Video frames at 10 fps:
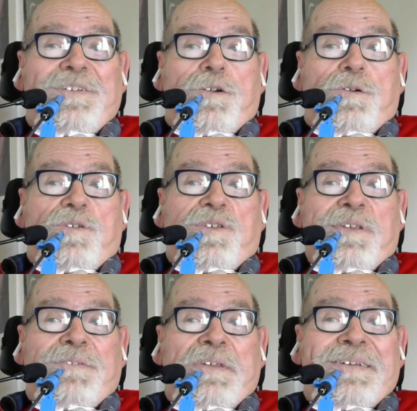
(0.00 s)
years
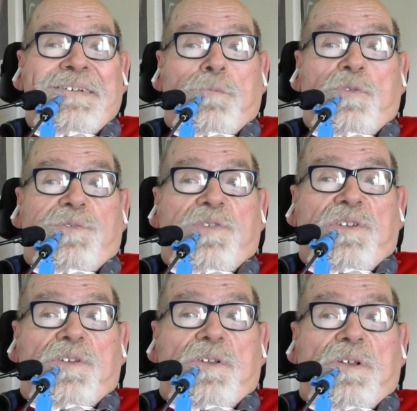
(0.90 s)
and would
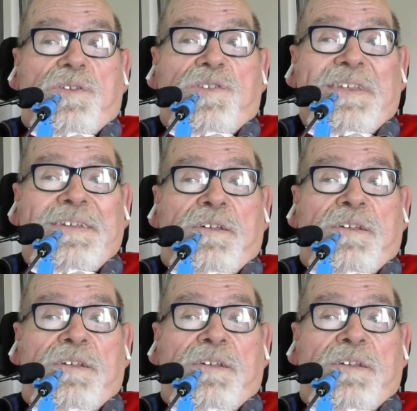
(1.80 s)
visit us